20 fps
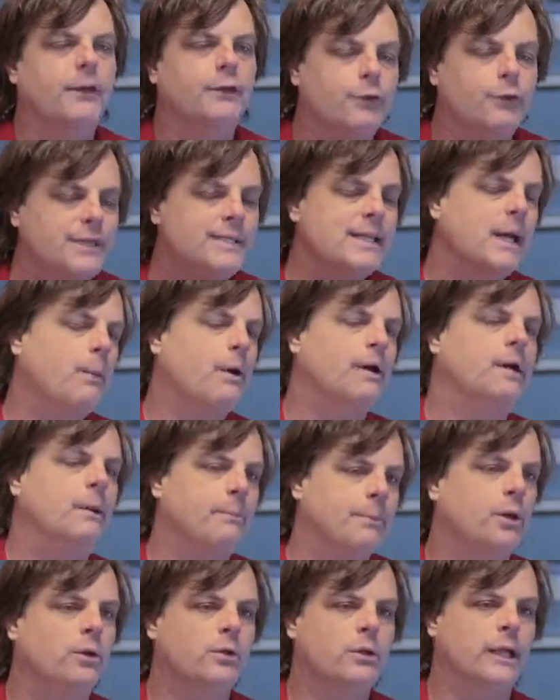The reason I
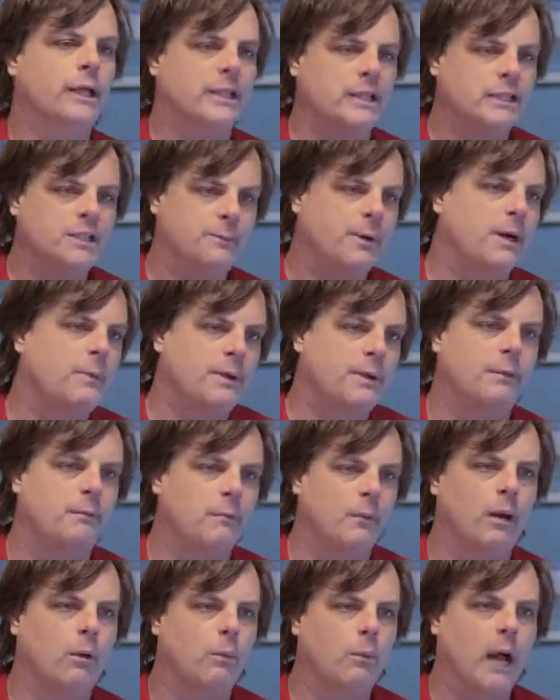wanted to build an experiment
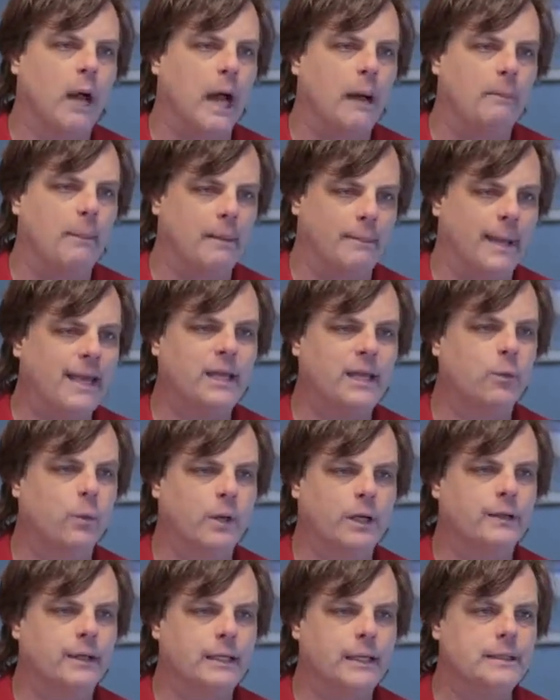by making
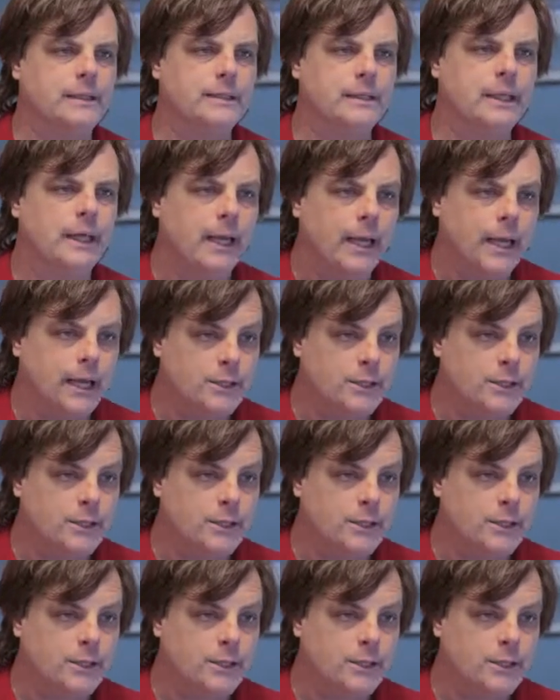one of these